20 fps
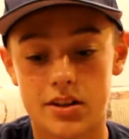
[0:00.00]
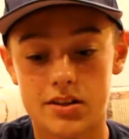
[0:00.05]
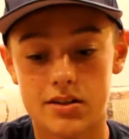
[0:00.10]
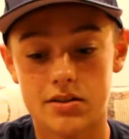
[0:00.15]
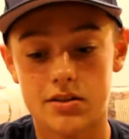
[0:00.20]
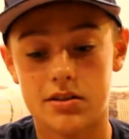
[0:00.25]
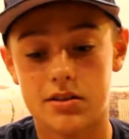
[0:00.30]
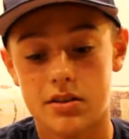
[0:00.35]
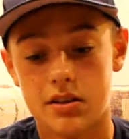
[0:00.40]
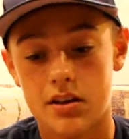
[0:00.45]

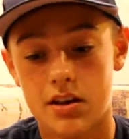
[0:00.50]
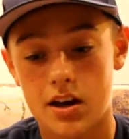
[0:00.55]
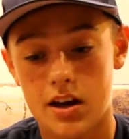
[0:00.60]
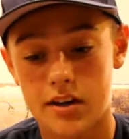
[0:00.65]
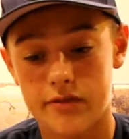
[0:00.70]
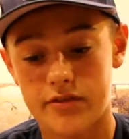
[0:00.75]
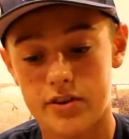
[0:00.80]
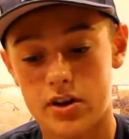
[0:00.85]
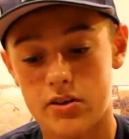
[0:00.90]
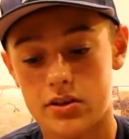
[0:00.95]

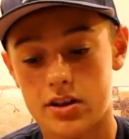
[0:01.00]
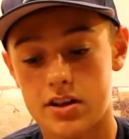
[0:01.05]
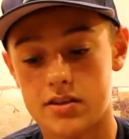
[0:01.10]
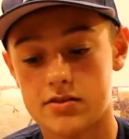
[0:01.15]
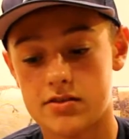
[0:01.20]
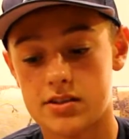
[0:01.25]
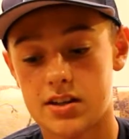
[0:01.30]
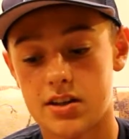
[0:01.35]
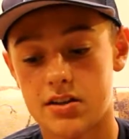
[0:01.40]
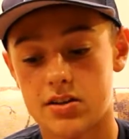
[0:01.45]
I found it on
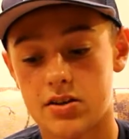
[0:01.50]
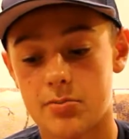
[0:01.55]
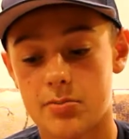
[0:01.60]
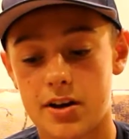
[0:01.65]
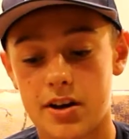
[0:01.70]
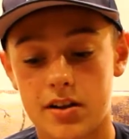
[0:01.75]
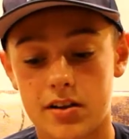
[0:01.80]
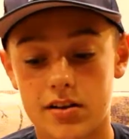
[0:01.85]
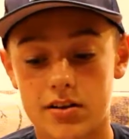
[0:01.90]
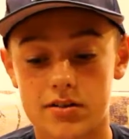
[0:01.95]
sale at
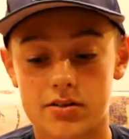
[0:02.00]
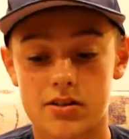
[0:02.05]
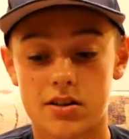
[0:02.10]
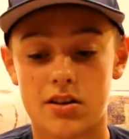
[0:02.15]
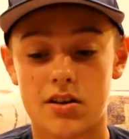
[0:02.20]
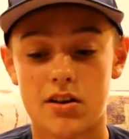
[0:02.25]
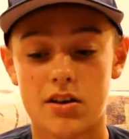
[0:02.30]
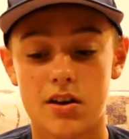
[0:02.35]
Cabela's